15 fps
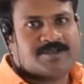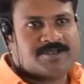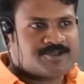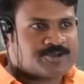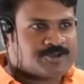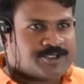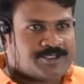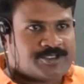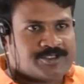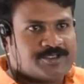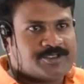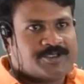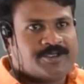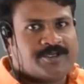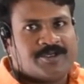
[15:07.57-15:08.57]
so that uh,
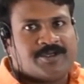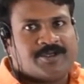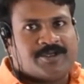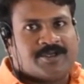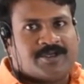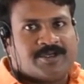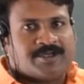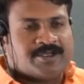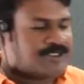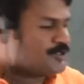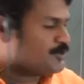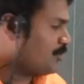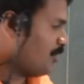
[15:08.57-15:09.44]
it should